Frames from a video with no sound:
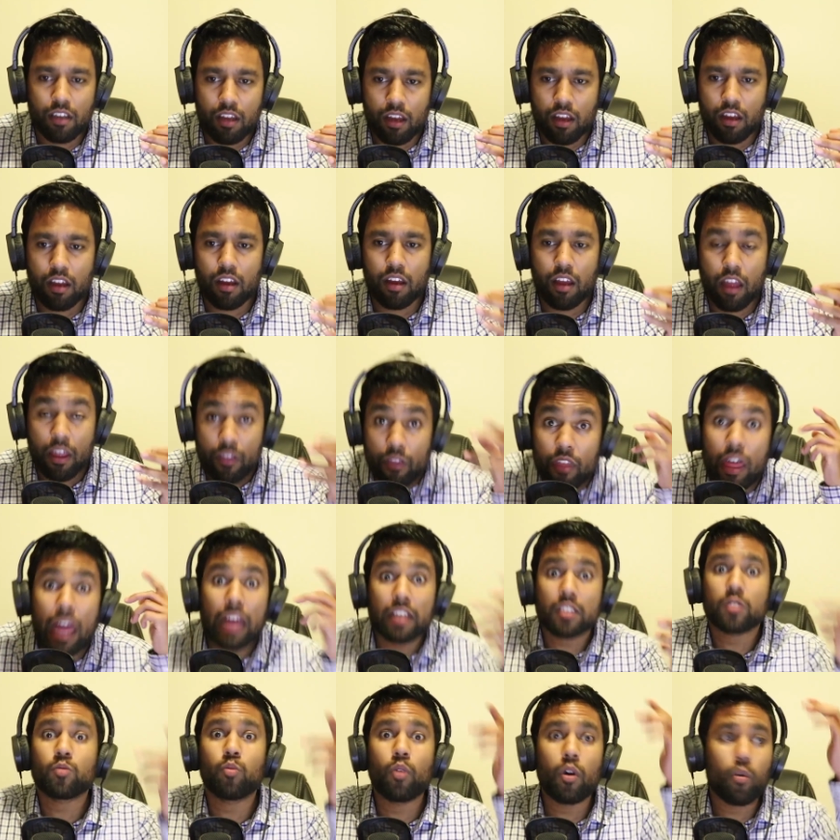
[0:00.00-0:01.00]
and
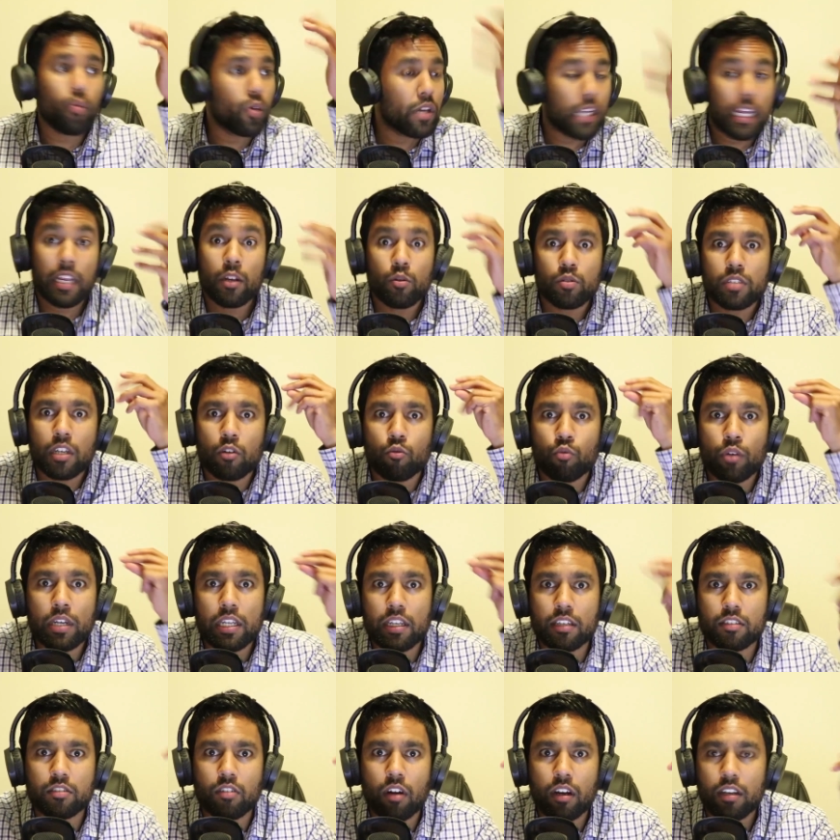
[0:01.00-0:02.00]
that's what we, he was like really
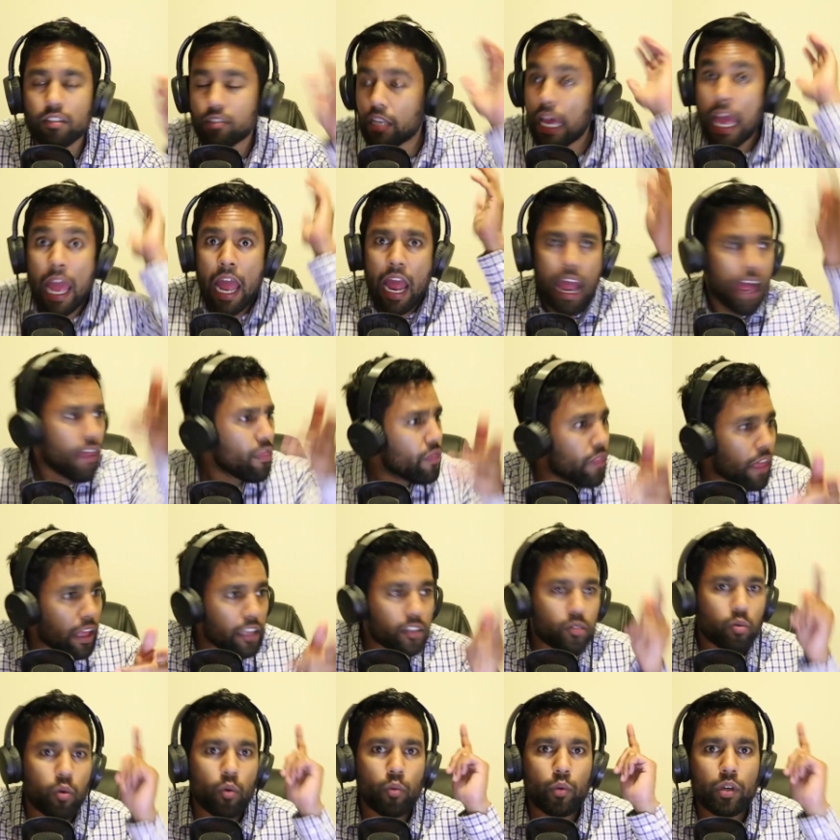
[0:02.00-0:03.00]
excited. He's like, and
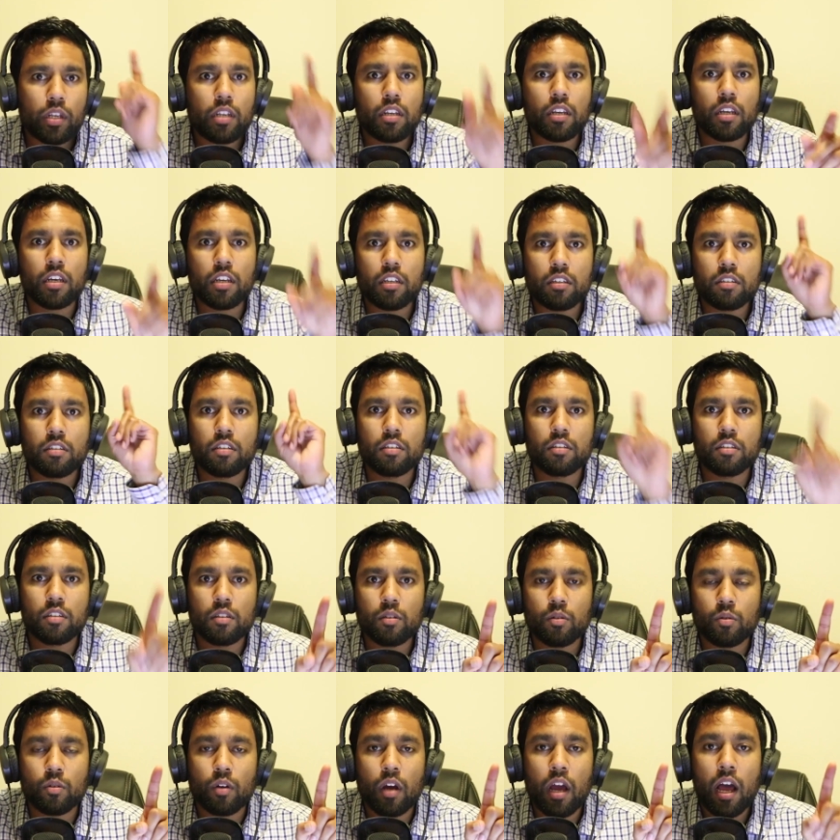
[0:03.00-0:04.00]
that's what we need to
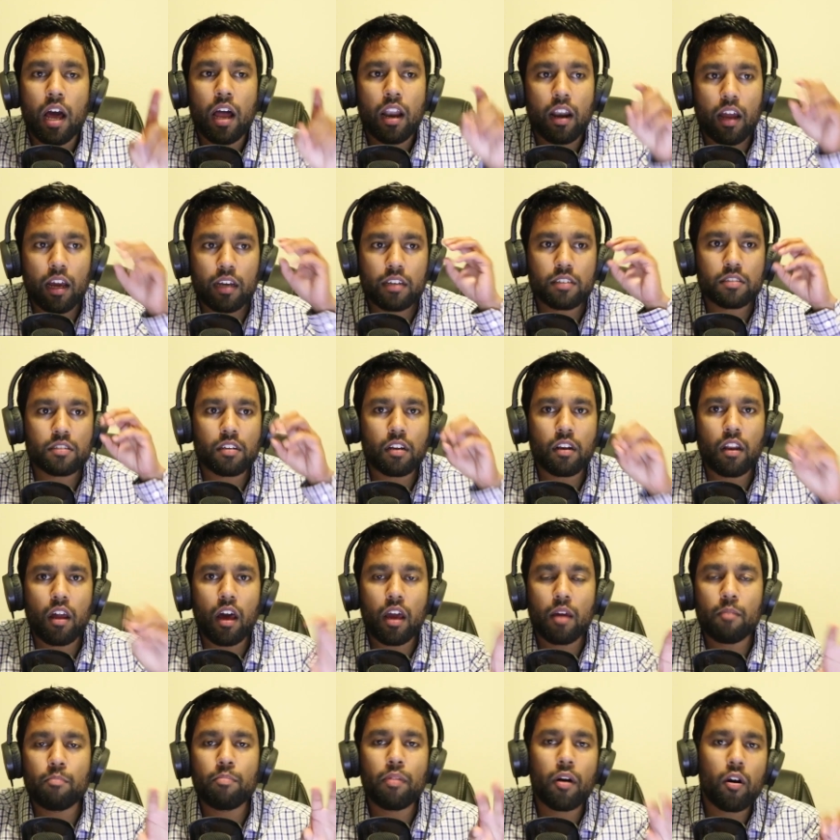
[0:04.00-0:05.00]
do. Like his
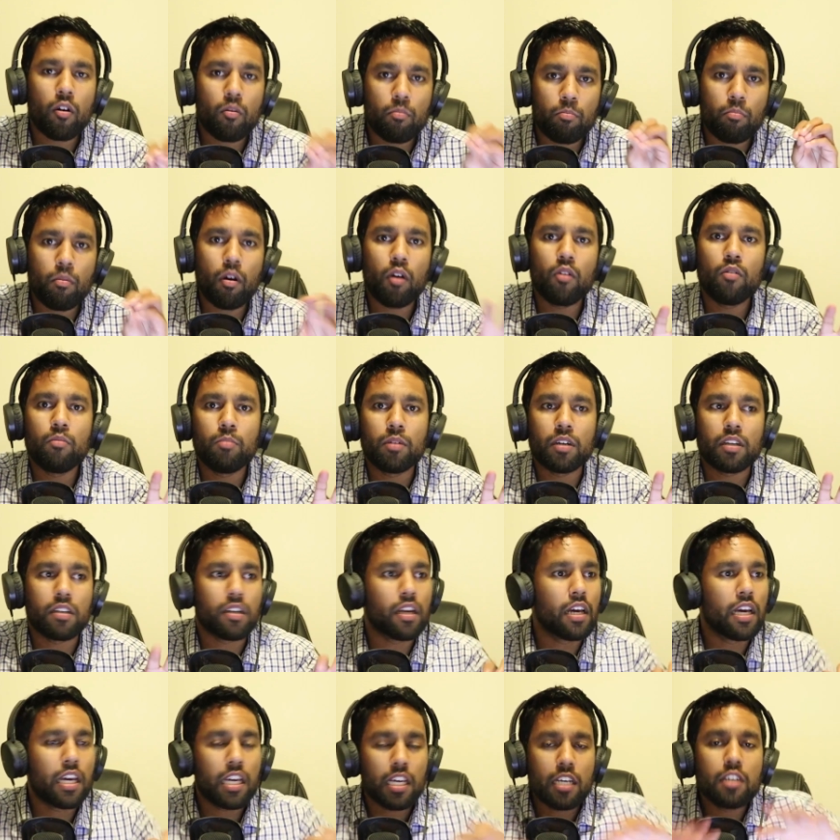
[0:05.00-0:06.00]
light bulb moment,
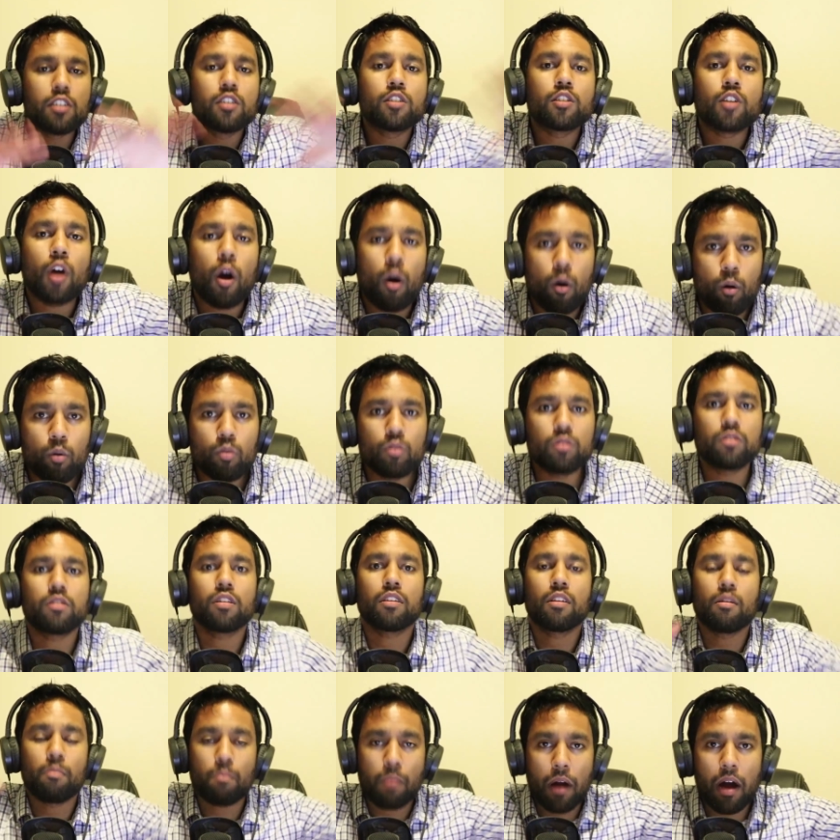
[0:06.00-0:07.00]
he's told to
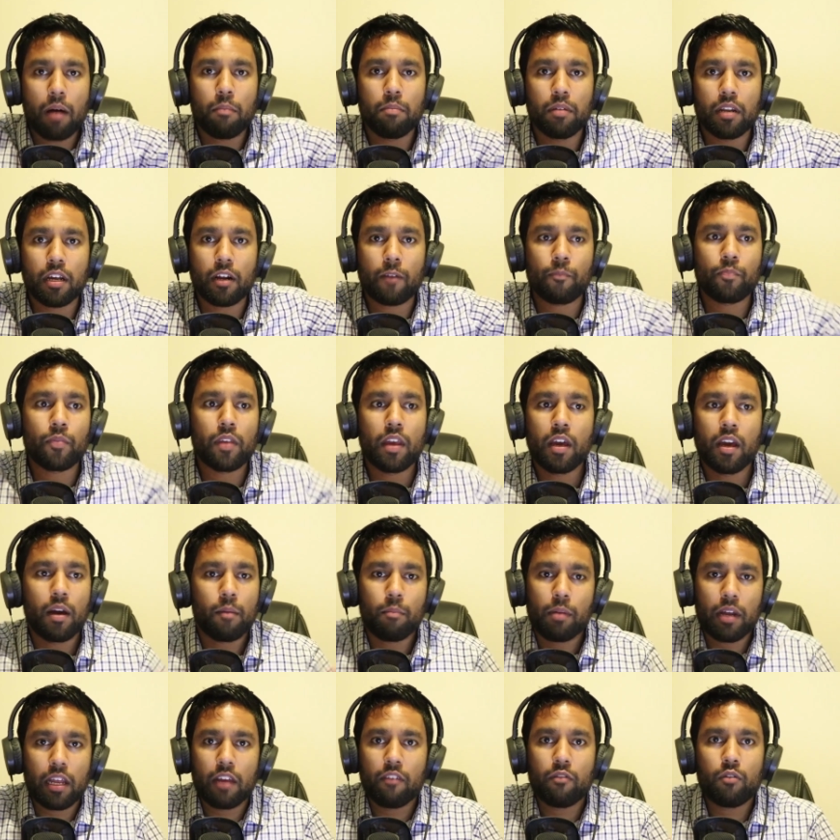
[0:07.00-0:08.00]
the public,
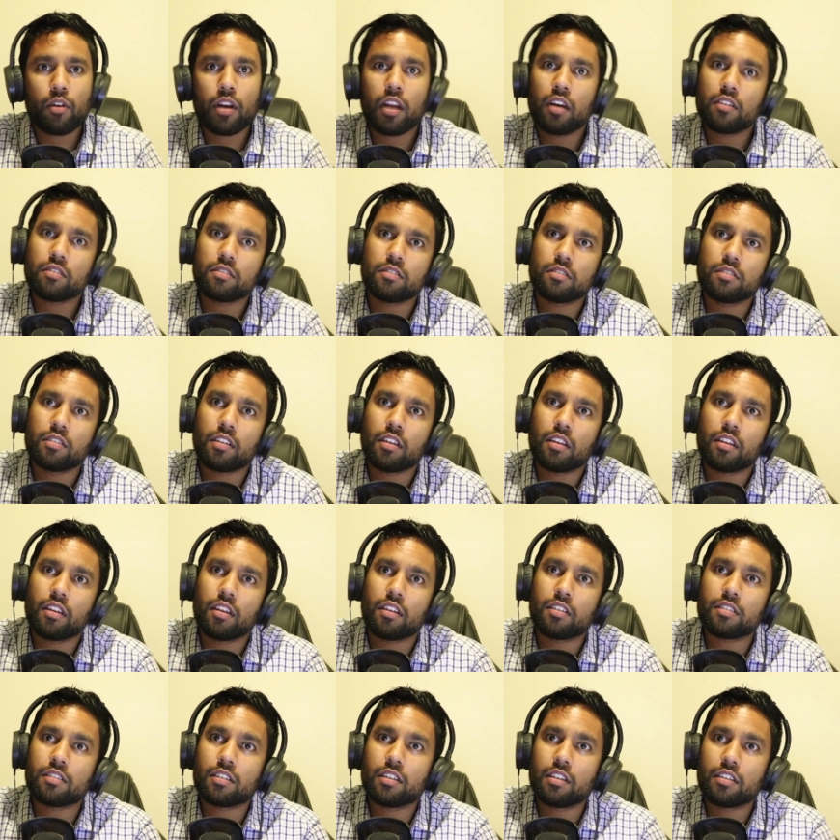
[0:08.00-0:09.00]
but everyone else is sitting there
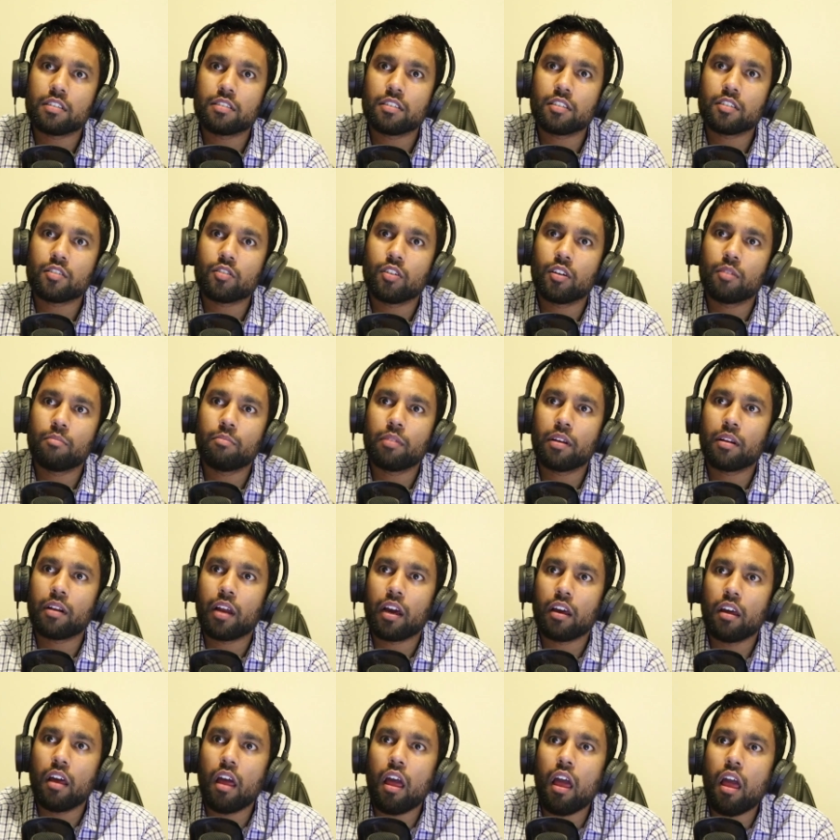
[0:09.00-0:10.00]
just listening to him being
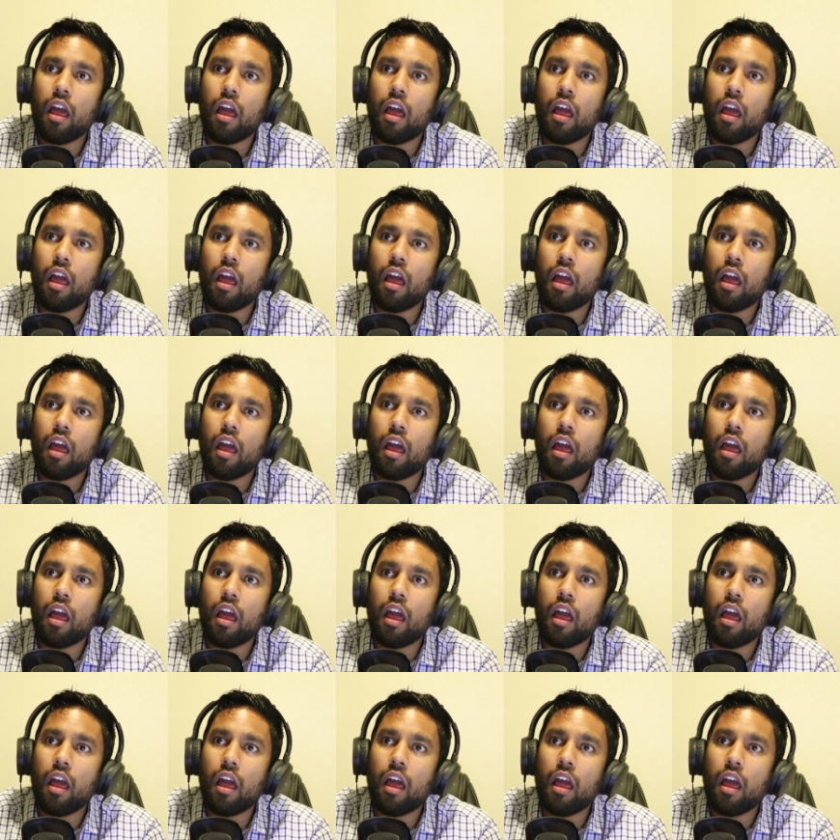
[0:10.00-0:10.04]
like,